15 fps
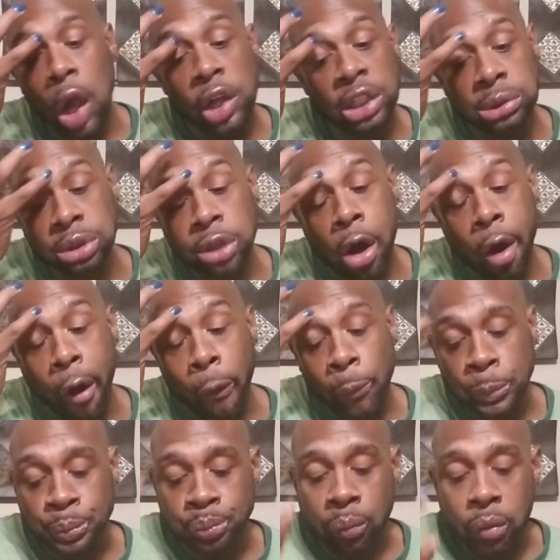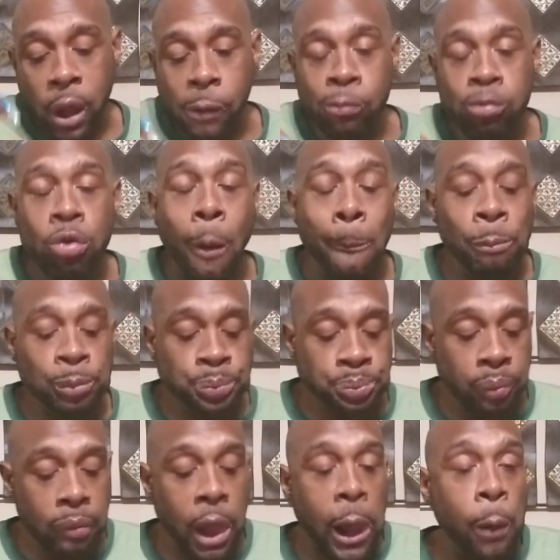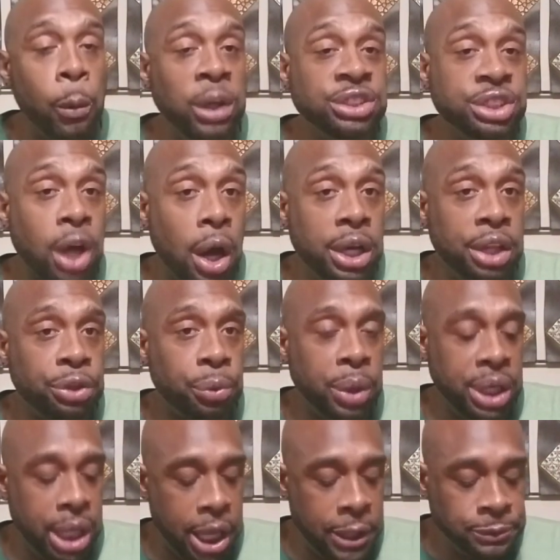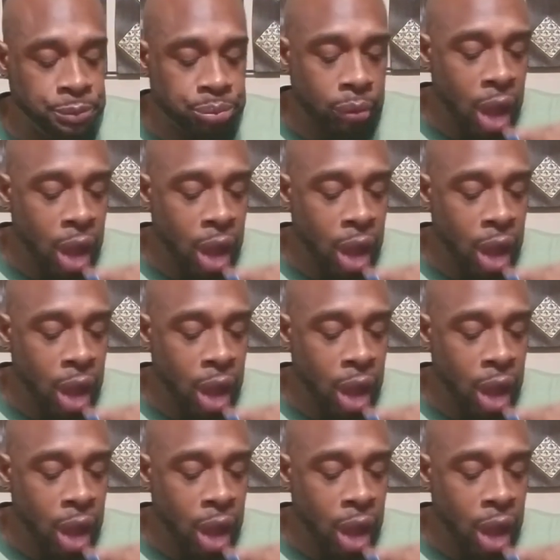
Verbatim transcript: It was good. We saw it in three D.